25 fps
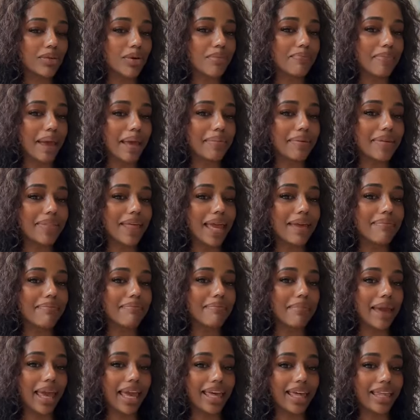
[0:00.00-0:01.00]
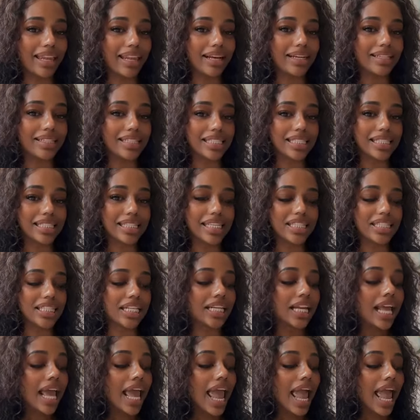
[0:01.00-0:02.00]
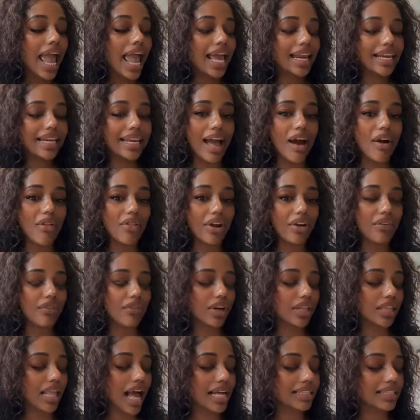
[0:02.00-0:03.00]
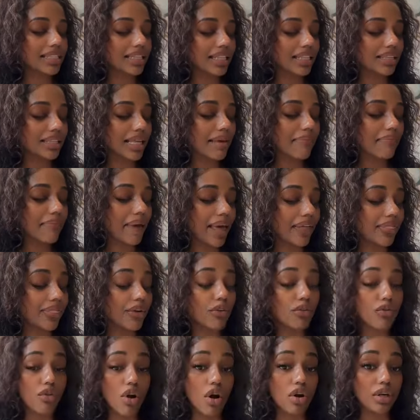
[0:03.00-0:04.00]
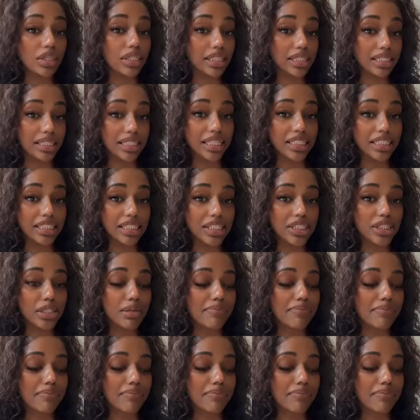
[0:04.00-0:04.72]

Or maybe they made a decision, and now they're realizing that they made the wrong decision.